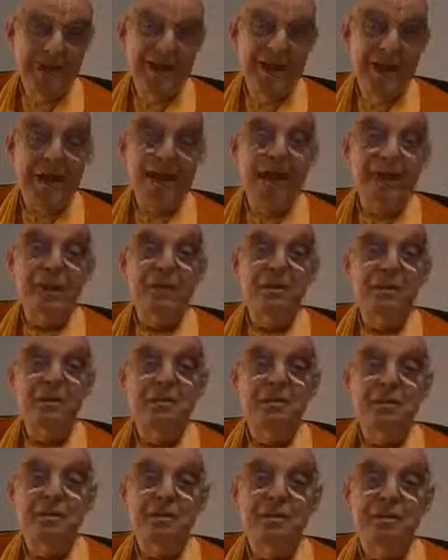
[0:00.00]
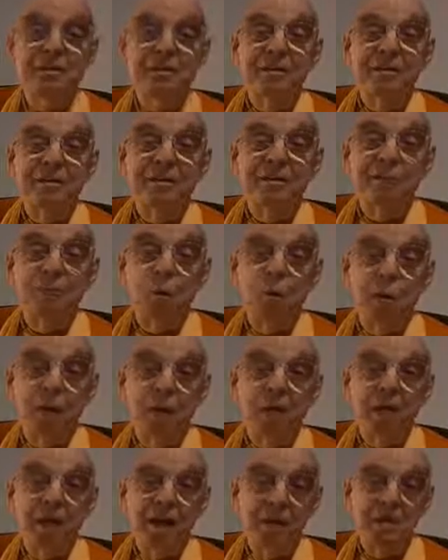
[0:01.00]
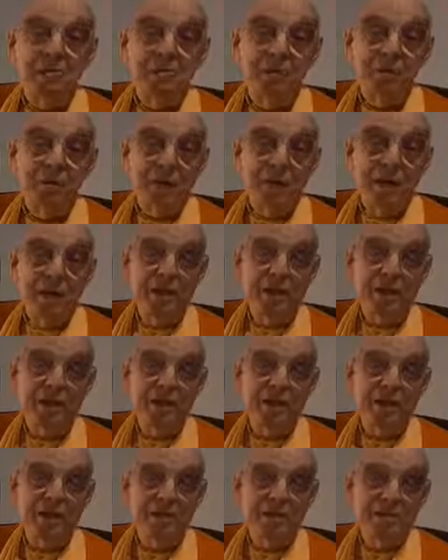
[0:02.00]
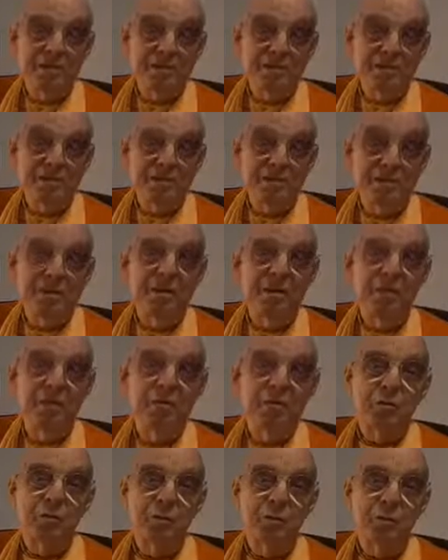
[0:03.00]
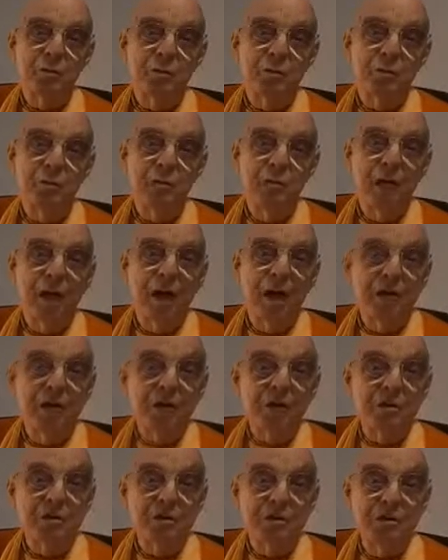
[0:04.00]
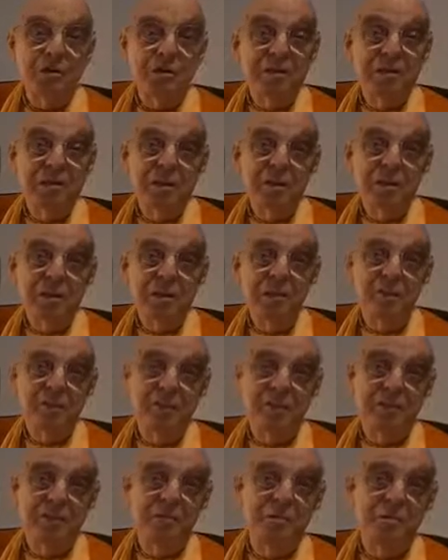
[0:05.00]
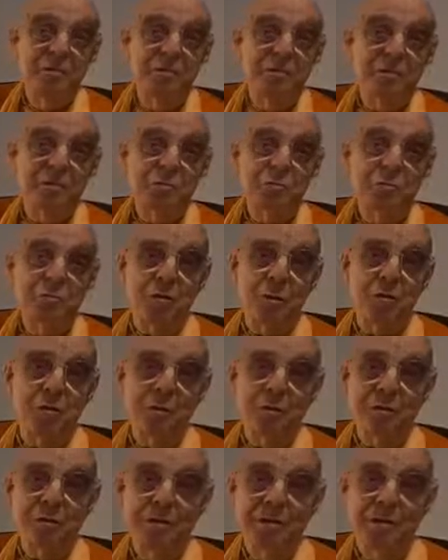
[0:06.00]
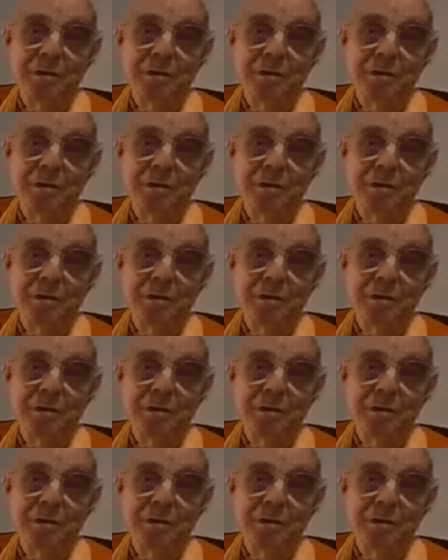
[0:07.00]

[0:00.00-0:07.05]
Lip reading: and organized in a way to make them easy to find. That may save you some trouble